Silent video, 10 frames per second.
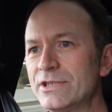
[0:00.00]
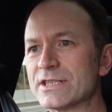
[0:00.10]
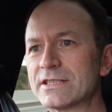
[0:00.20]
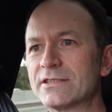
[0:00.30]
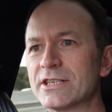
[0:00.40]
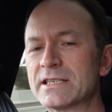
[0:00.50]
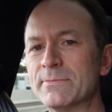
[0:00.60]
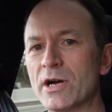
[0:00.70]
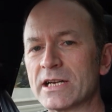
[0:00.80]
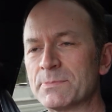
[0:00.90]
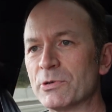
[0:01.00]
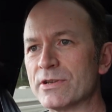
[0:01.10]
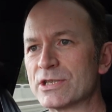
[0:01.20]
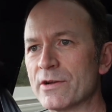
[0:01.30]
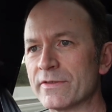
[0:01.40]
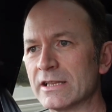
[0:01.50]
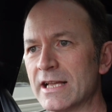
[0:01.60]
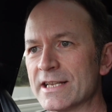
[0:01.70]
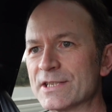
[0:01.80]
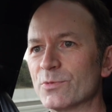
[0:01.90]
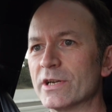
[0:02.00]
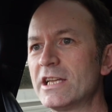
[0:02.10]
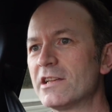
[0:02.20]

just in my experience over the last week.